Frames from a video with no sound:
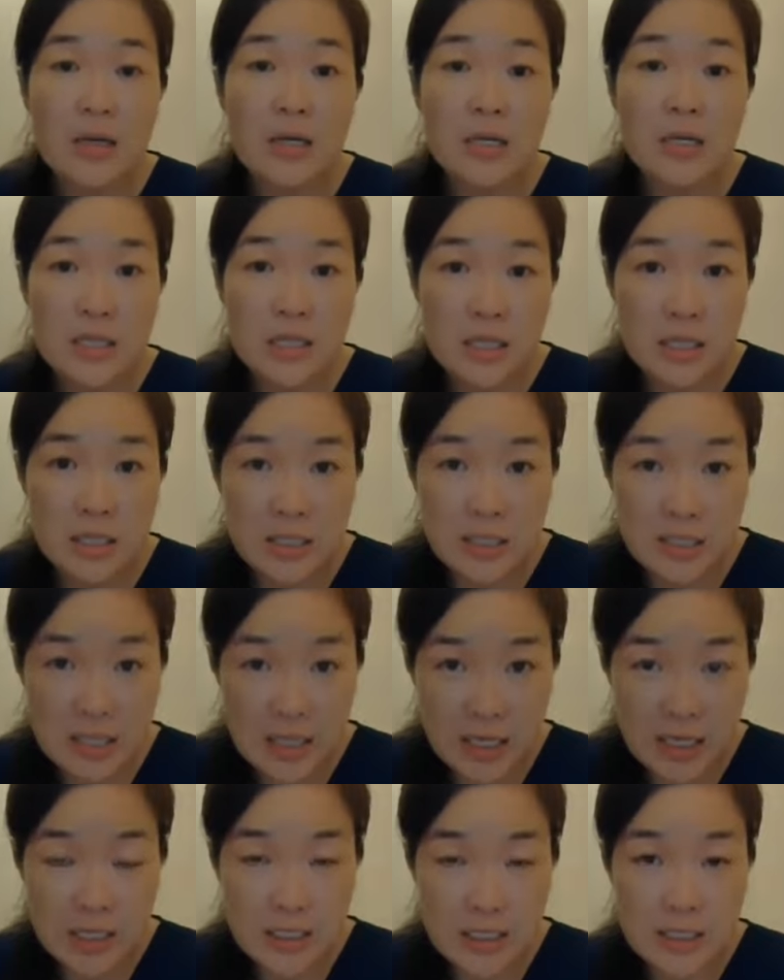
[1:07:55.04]
in the
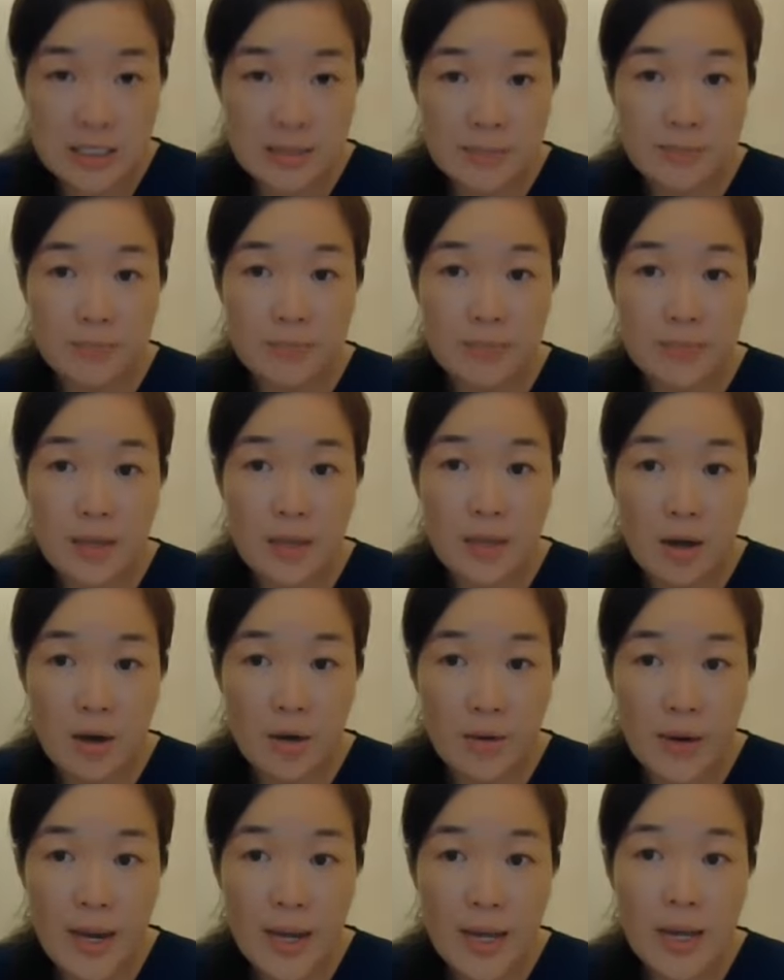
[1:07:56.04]
studies, all
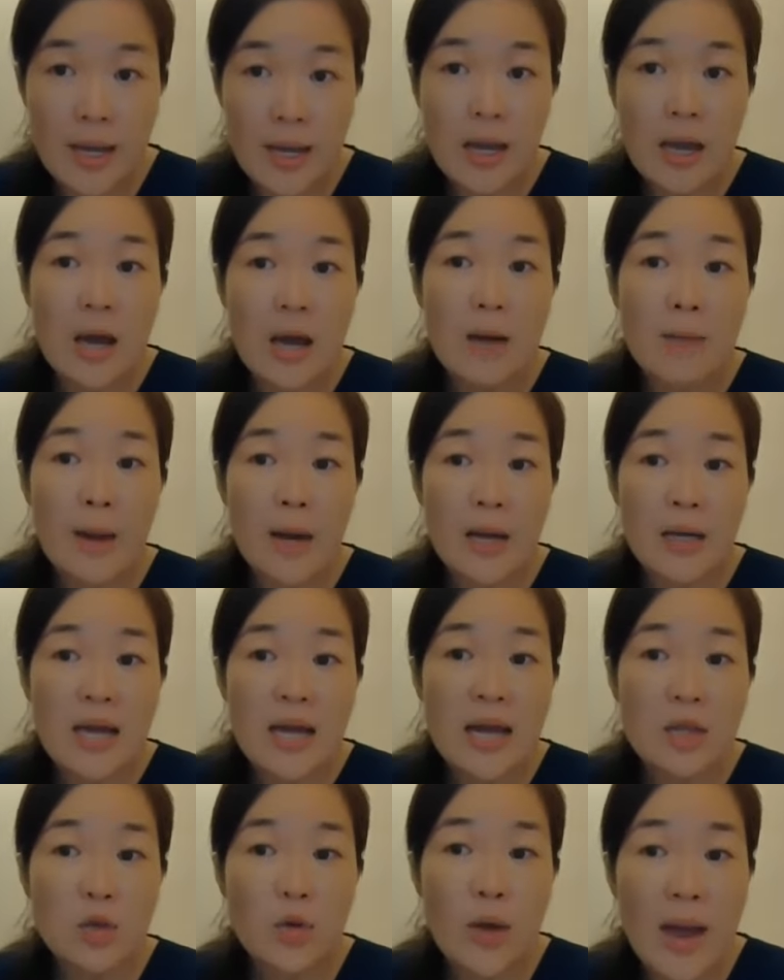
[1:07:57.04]
right? But
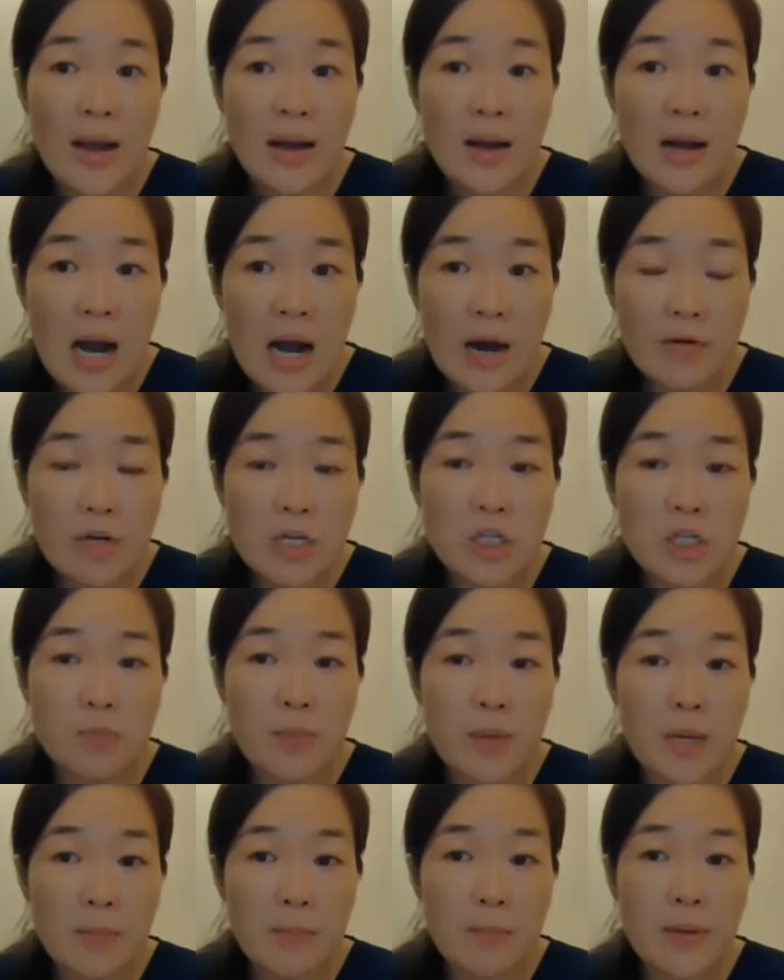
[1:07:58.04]
to encourage
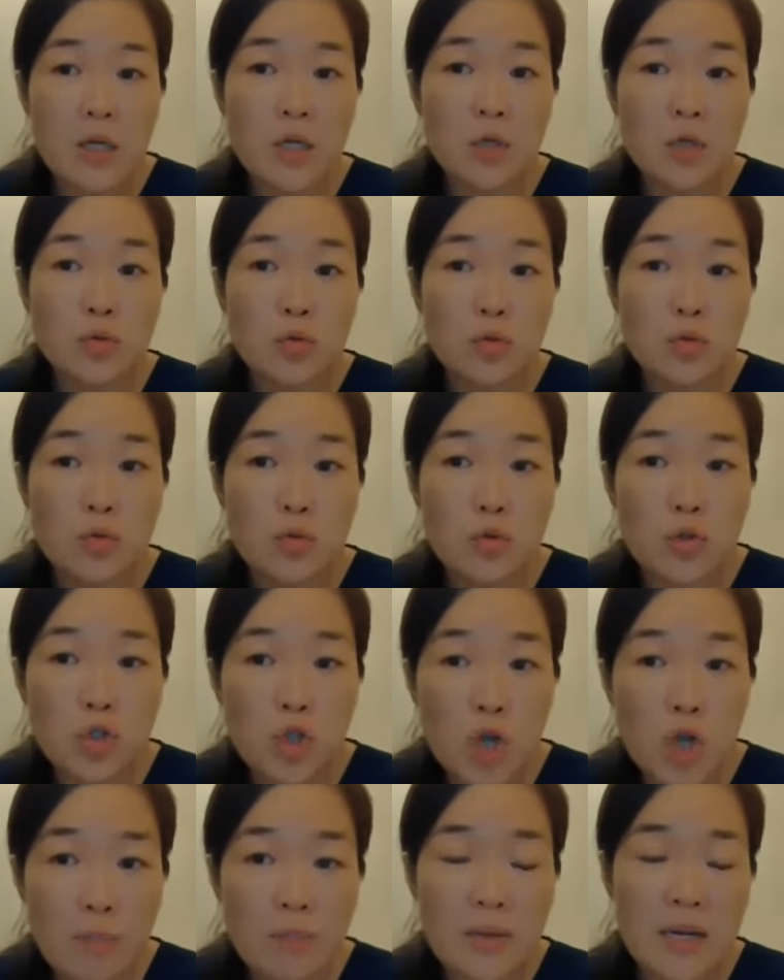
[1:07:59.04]
people to
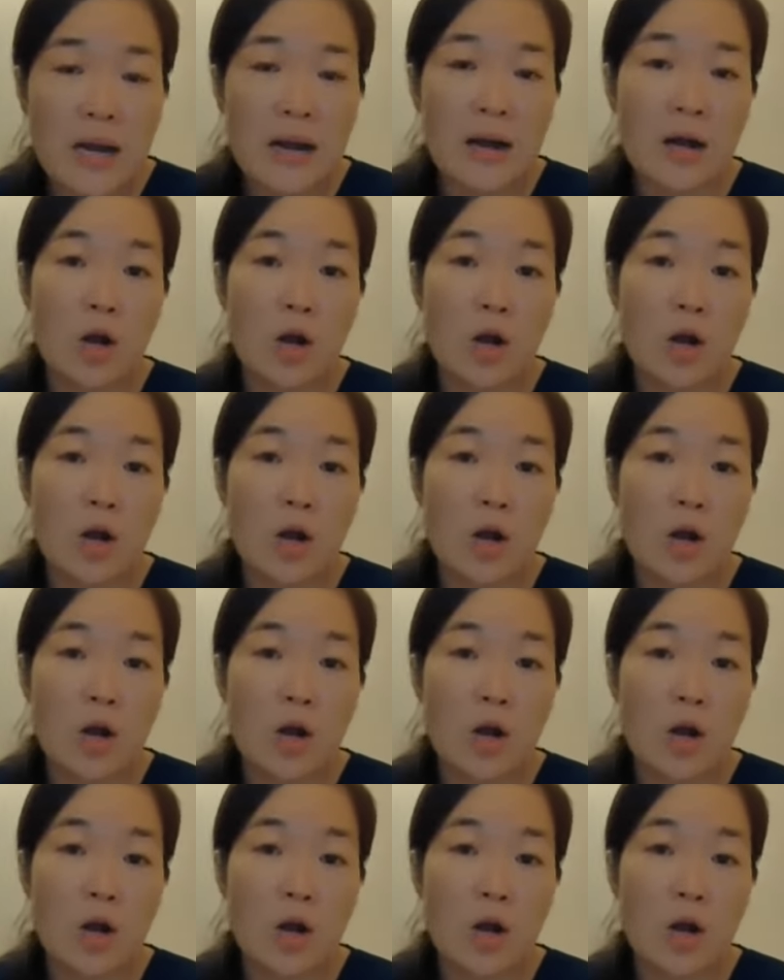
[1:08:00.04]
drop their